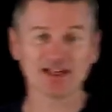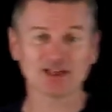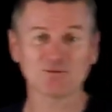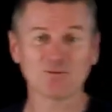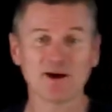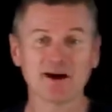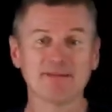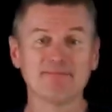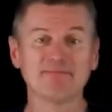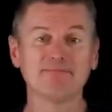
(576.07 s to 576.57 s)

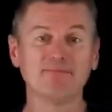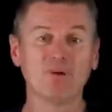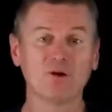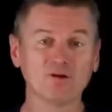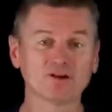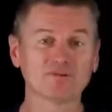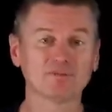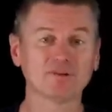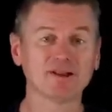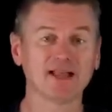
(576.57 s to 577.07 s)
that's where
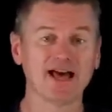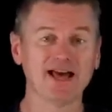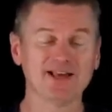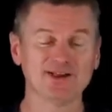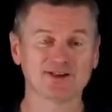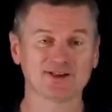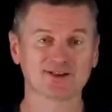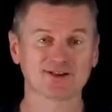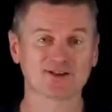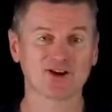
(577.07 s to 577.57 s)
multiple
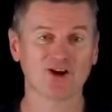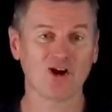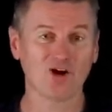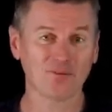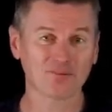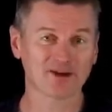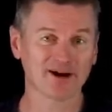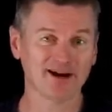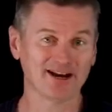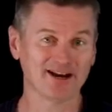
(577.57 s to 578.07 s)
agents
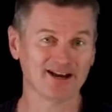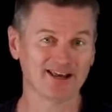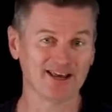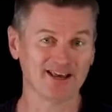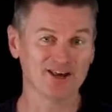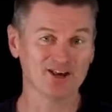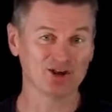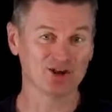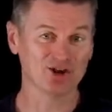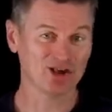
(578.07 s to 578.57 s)
operate in
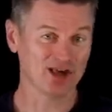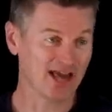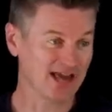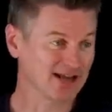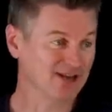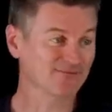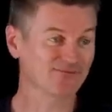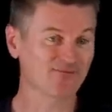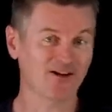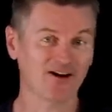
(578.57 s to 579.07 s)
a
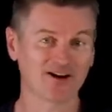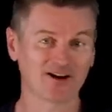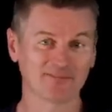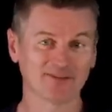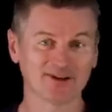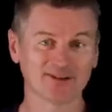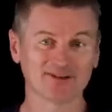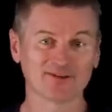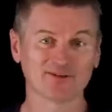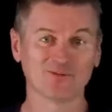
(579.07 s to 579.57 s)
shared
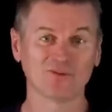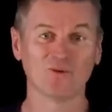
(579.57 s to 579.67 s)
environment,